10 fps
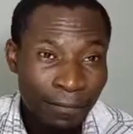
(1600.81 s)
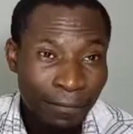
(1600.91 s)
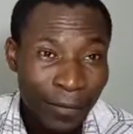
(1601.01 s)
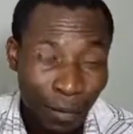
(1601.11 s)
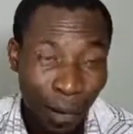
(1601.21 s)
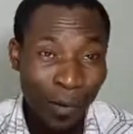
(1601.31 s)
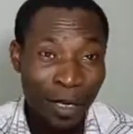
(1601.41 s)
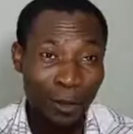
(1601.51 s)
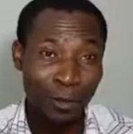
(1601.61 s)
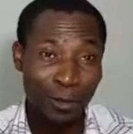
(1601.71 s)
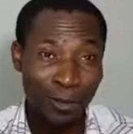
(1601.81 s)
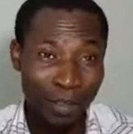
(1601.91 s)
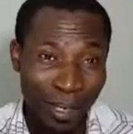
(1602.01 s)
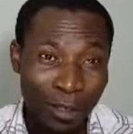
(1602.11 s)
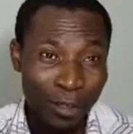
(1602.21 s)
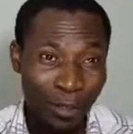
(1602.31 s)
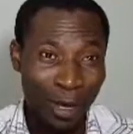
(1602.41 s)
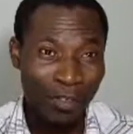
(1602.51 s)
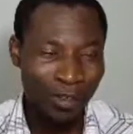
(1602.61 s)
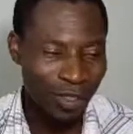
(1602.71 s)
The moment you think
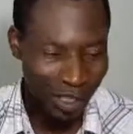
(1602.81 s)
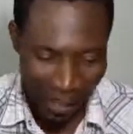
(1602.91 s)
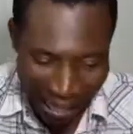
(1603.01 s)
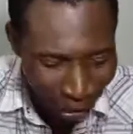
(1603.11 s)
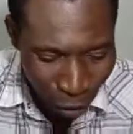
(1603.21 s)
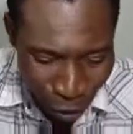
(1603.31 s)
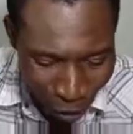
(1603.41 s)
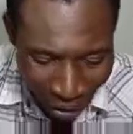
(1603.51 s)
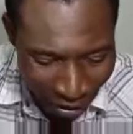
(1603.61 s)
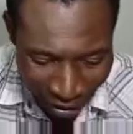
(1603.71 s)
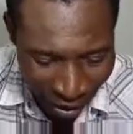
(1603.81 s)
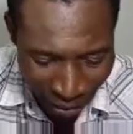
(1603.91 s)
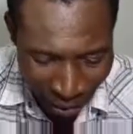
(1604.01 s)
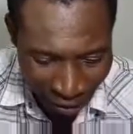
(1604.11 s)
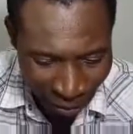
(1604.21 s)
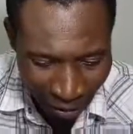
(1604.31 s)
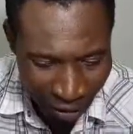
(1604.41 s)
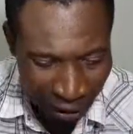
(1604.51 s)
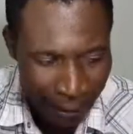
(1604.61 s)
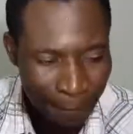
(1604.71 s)
twice to say that, I don't know anything about this
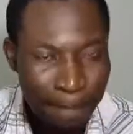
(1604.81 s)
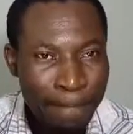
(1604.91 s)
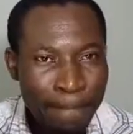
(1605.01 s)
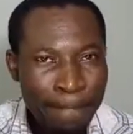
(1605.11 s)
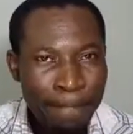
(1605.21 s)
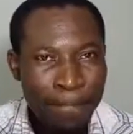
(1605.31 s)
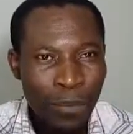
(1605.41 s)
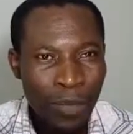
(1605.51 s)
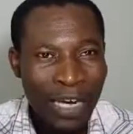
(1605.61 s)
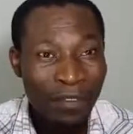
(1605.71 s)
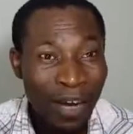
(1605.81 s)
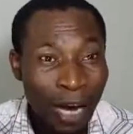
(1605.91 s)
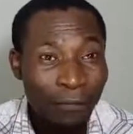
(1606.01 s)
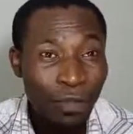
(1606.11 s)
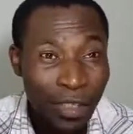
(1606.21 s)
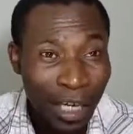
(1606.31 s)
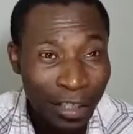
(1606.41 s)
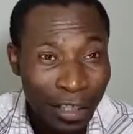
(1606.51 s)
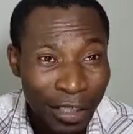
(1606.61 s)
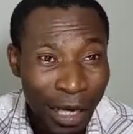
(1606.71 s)
business. And if I have to start
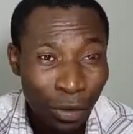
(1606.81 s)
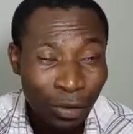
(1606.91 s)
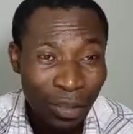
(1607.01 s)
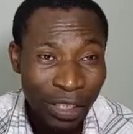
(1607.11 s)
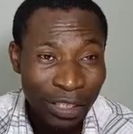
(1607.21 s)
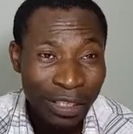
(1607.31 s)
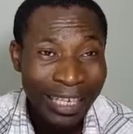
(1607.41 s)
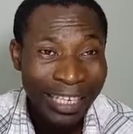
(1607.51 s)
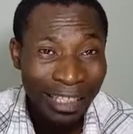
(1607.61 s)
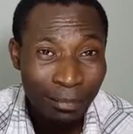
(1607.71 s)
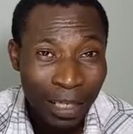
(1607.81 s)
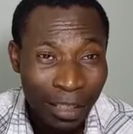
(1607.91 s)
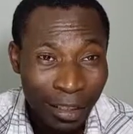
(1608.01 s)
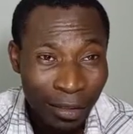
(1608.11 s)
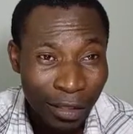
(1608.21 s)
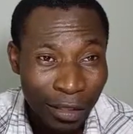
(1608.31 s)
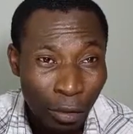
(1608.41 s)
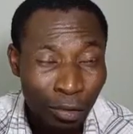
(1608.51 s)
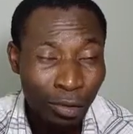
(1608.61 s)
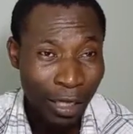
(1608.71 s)
it, I want to start it letter by letter. I
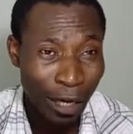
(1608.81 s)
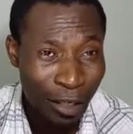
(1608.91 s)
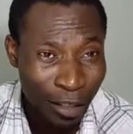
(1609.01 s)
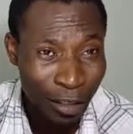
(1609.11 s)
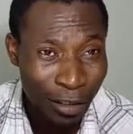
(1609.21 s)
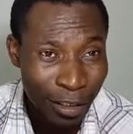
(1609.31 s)
want to learn it.